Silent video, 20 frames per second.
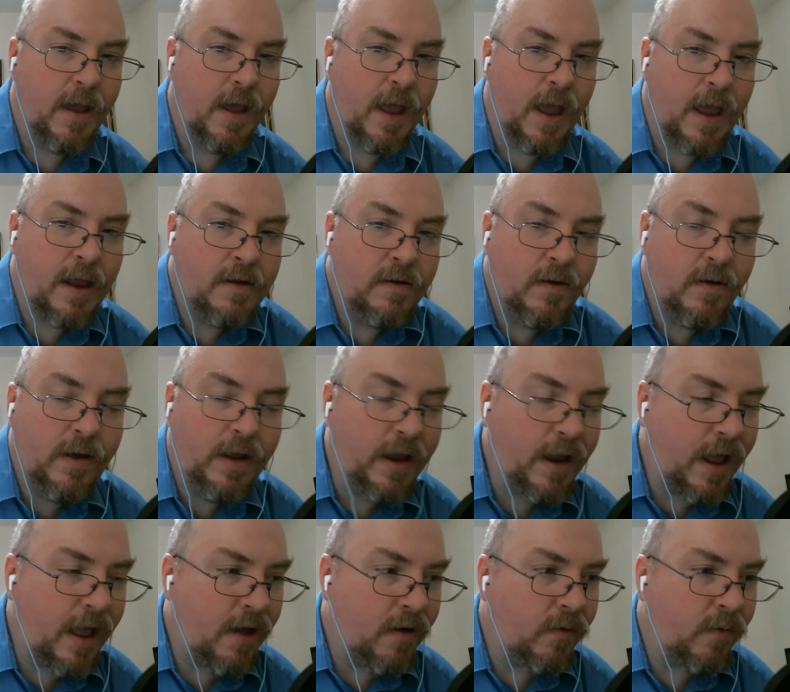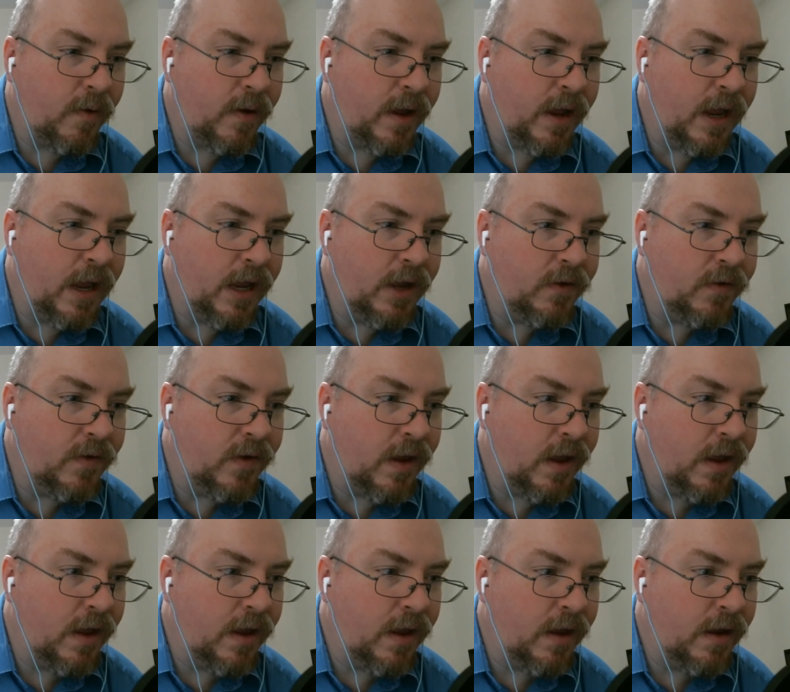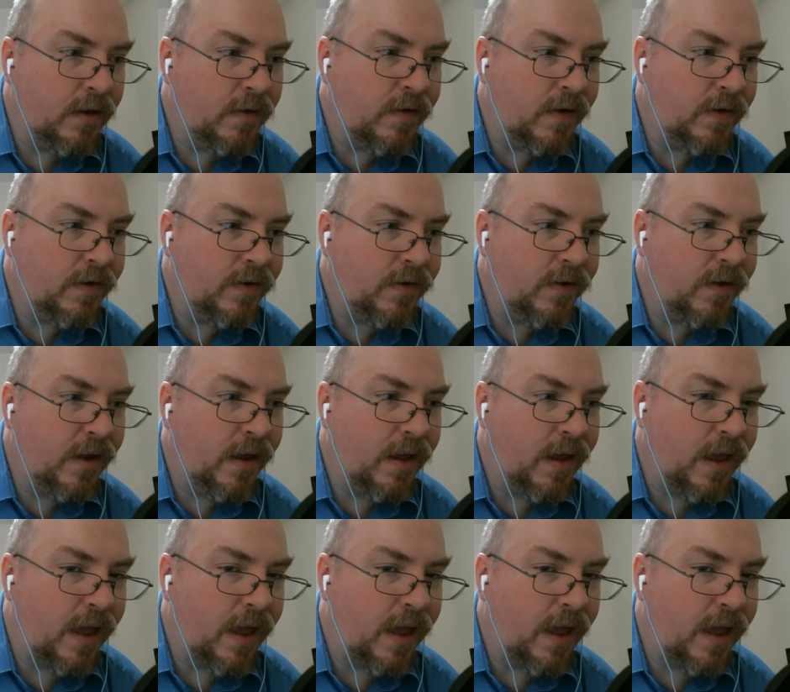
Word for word: And look at how he's just